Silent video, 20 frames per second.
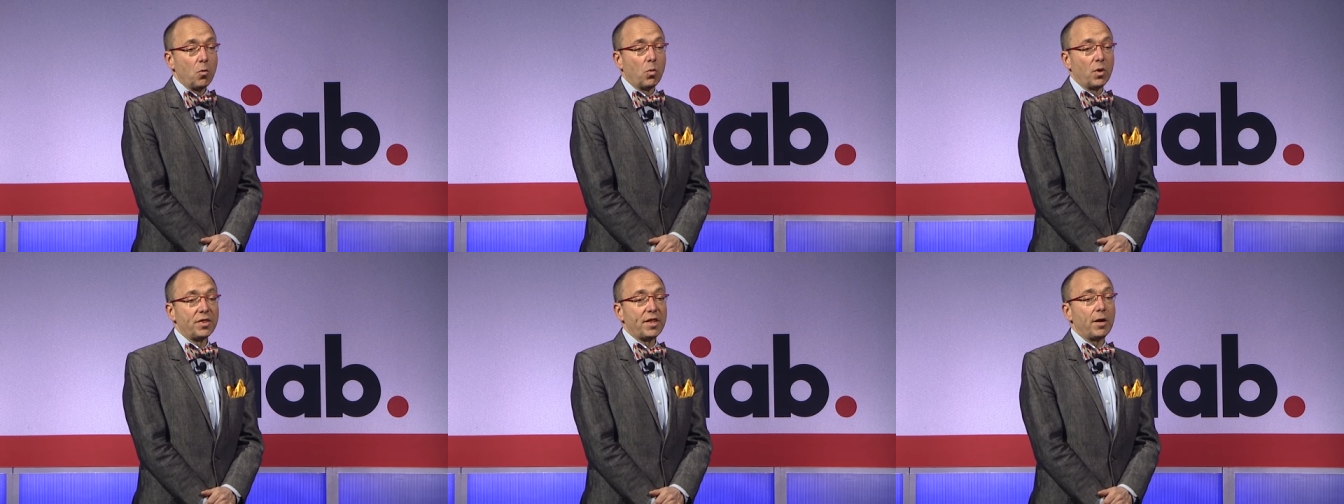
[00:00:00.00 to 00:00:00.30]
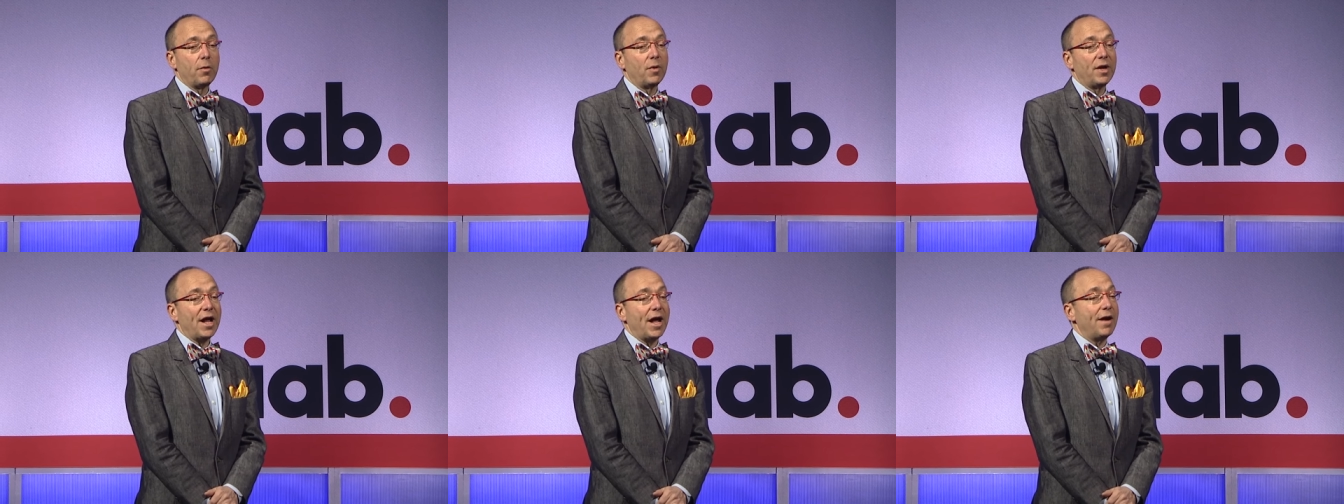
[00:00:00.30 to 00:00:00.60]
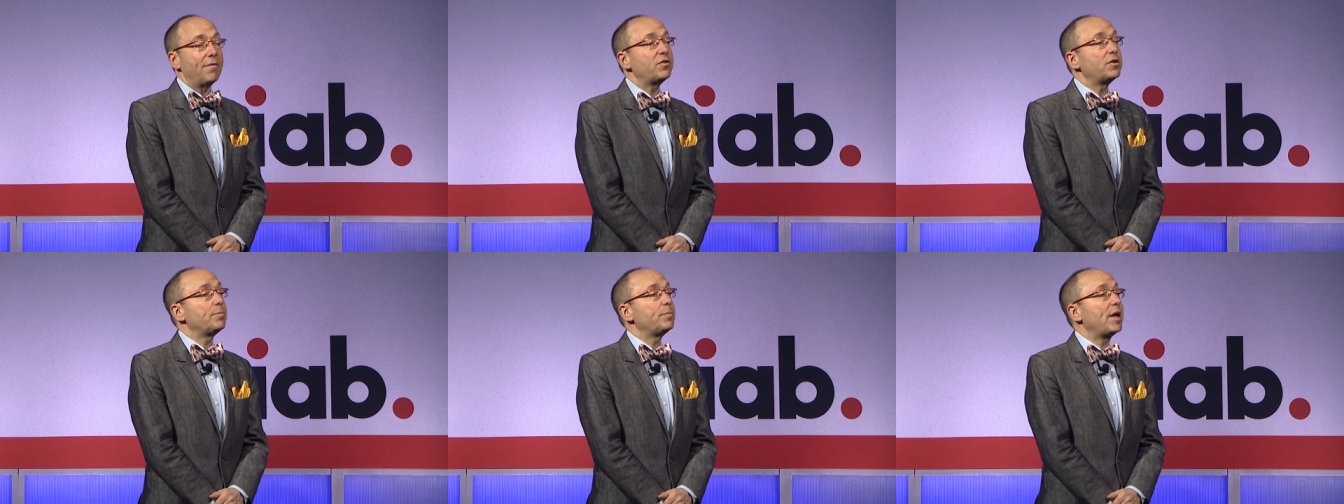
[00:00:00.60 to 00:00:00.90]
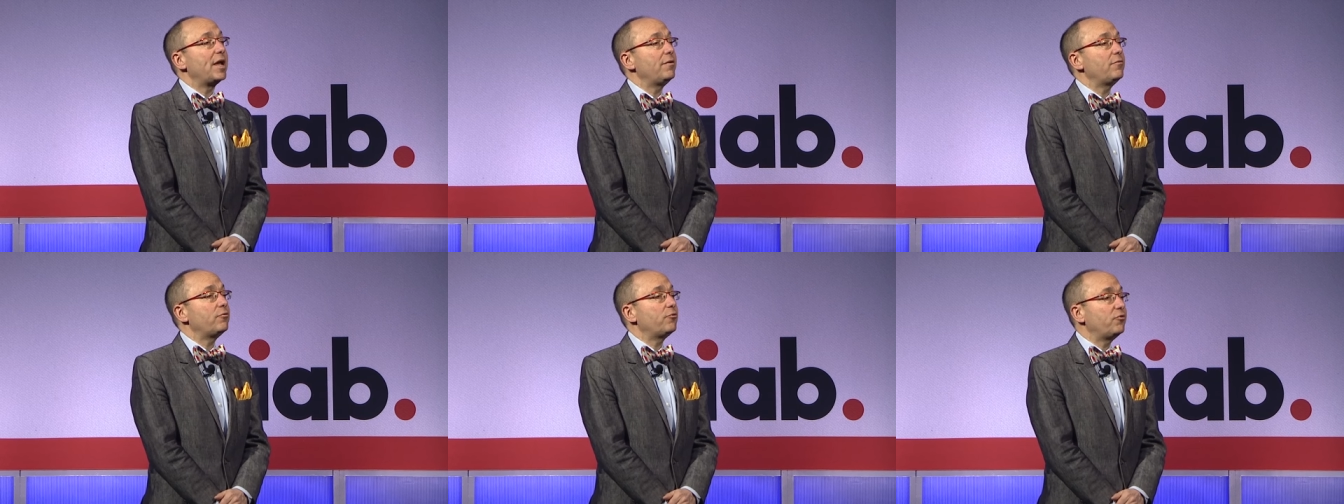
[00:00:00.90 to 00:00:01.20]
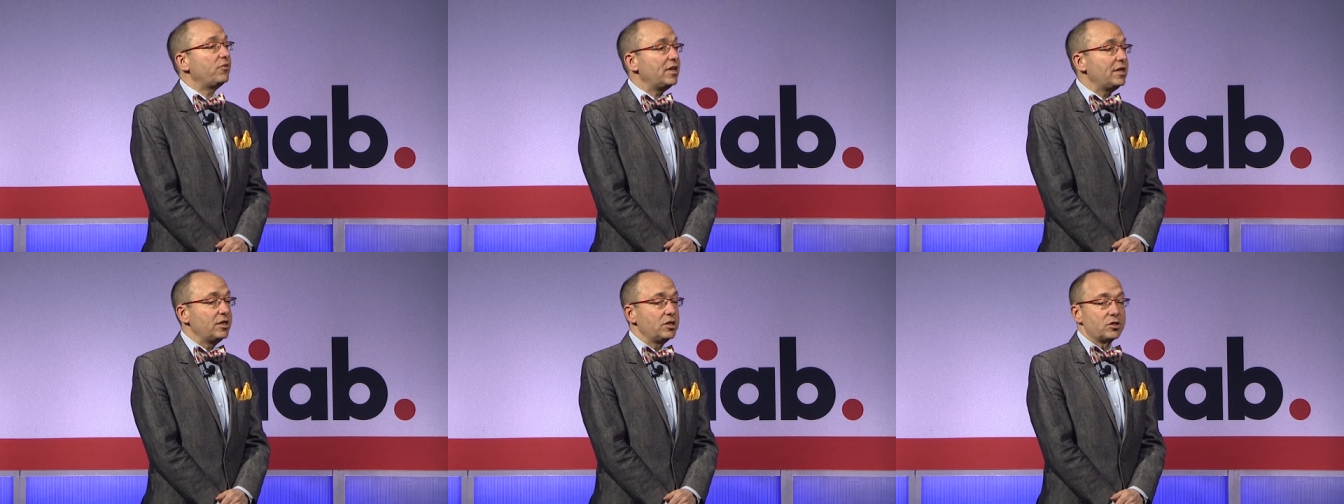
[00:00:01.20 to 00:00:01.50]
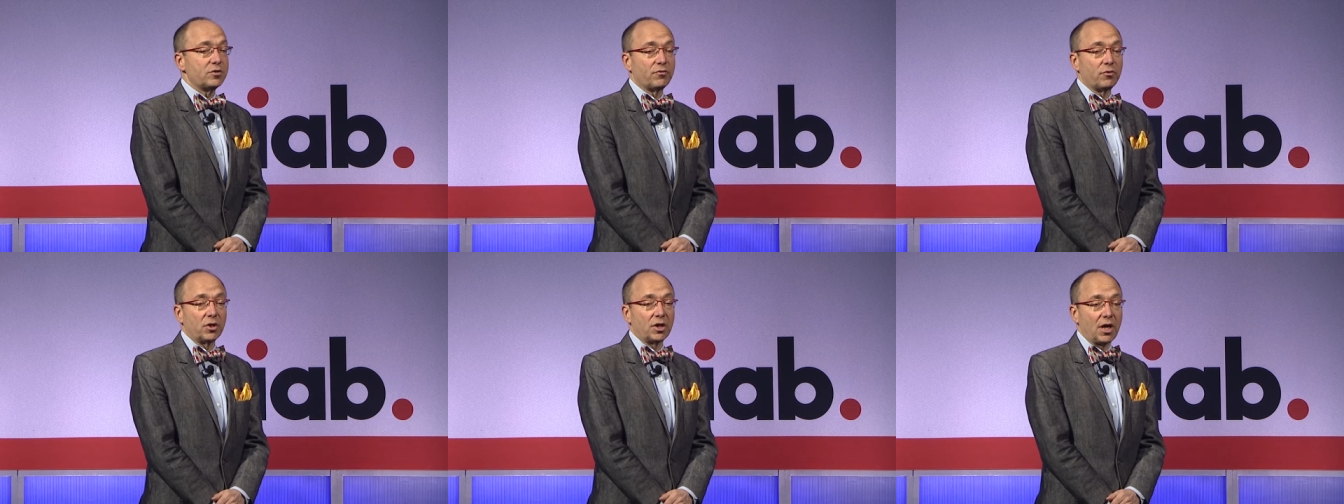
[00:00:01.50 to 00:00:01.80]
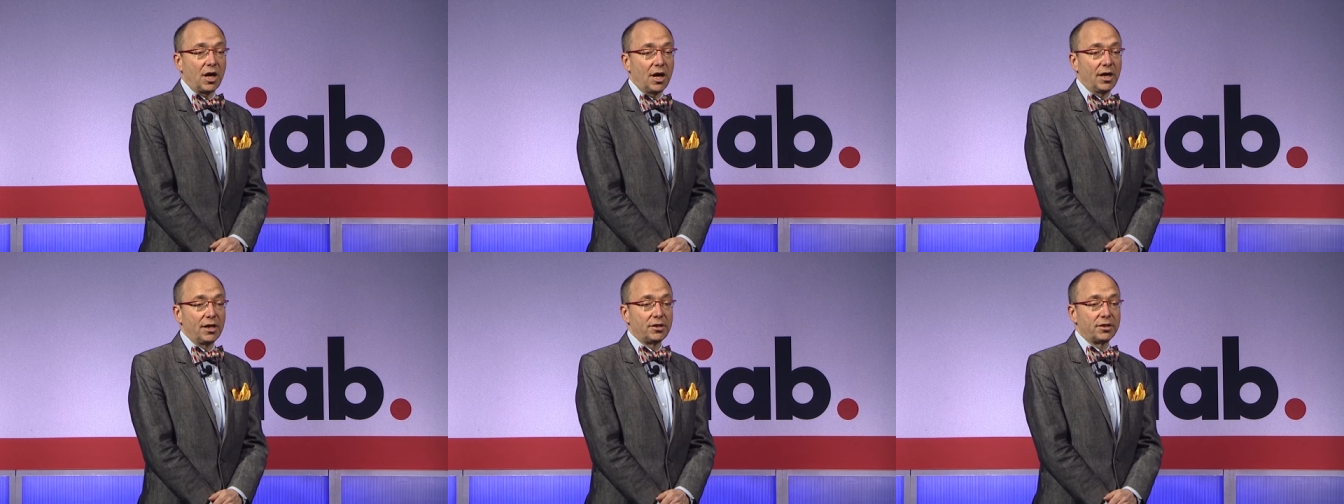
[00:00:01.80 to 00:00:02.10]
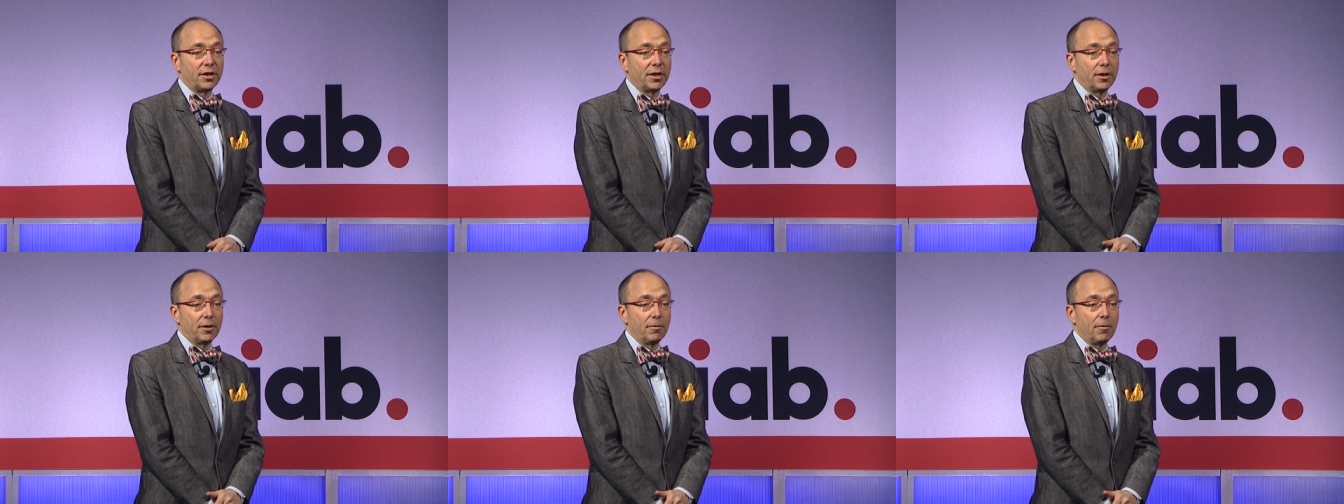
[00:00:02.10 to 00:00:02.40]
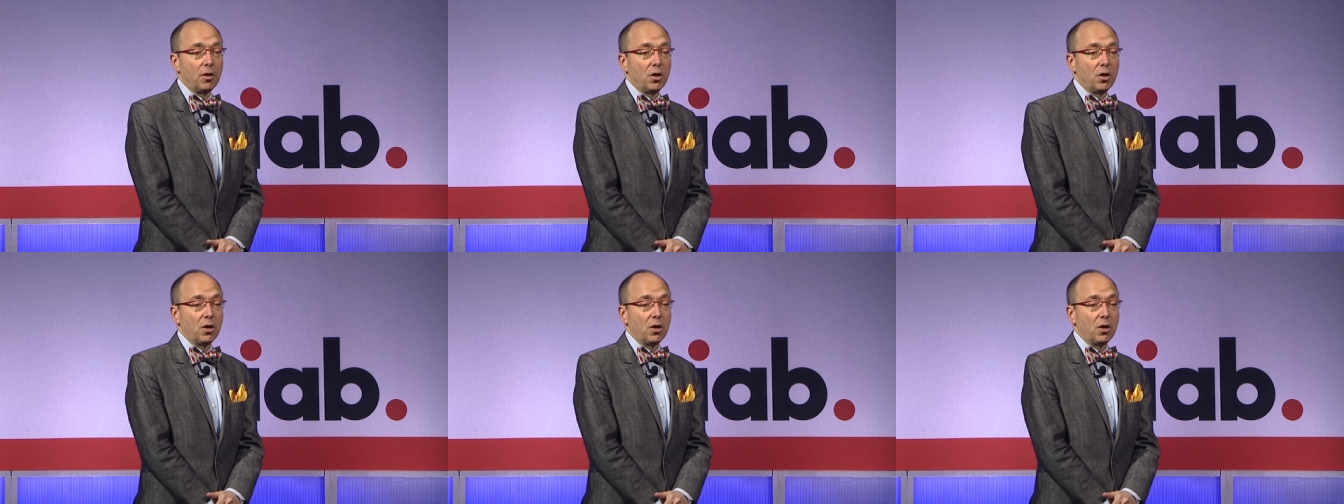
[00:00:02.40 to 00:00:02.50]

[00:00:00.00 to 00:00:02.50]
where they would have to pay fees for content.